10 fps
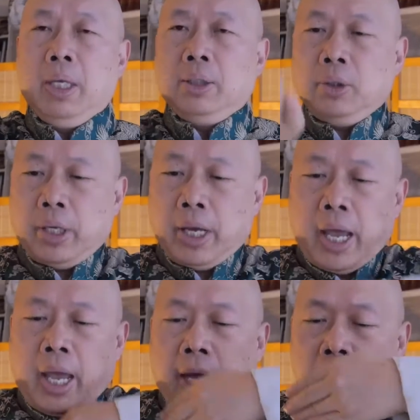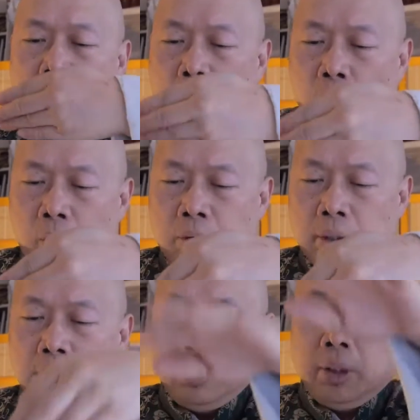So the air
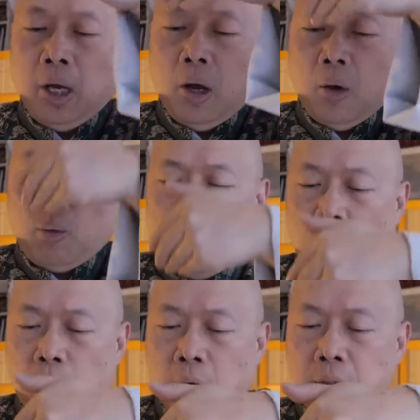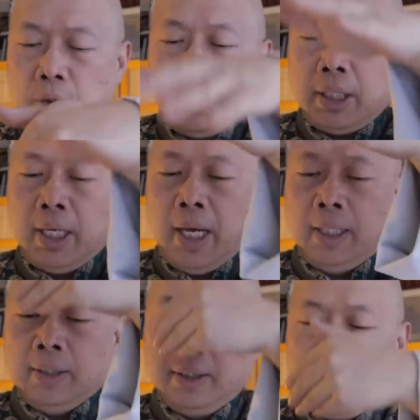current rushes
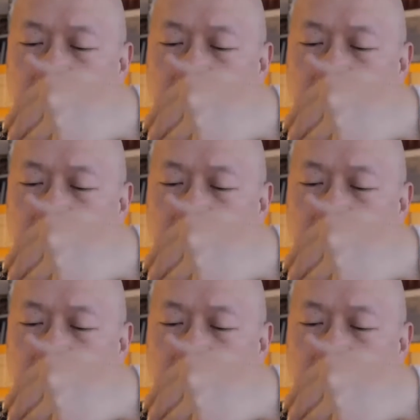against